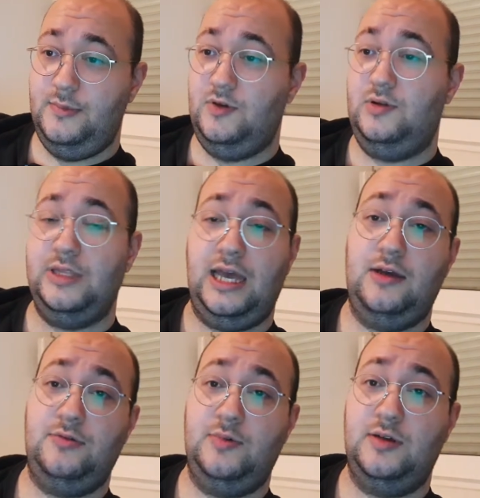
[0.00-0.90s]
All that
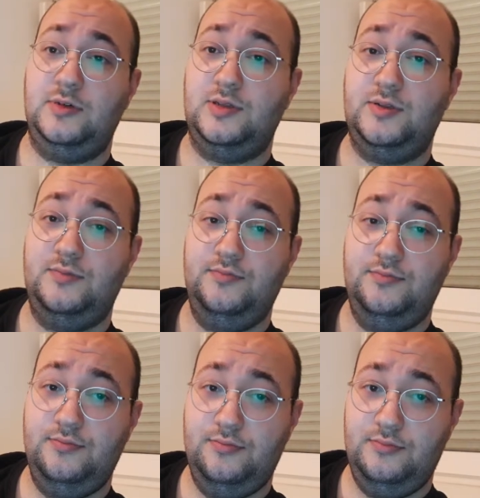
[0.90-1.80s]
out the way with.
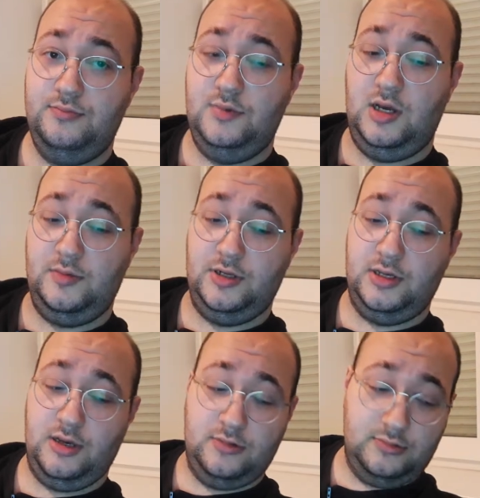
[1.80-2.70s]
I'm gonna
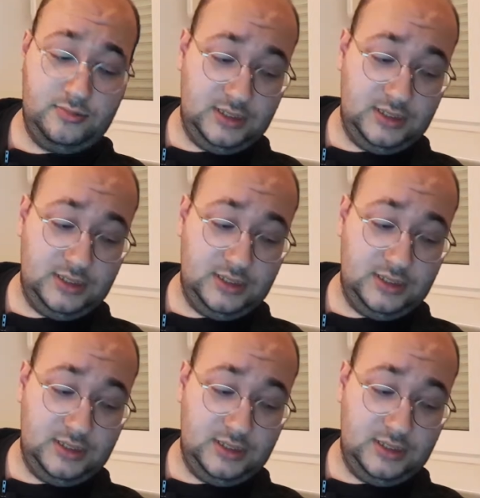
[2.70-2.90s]
go.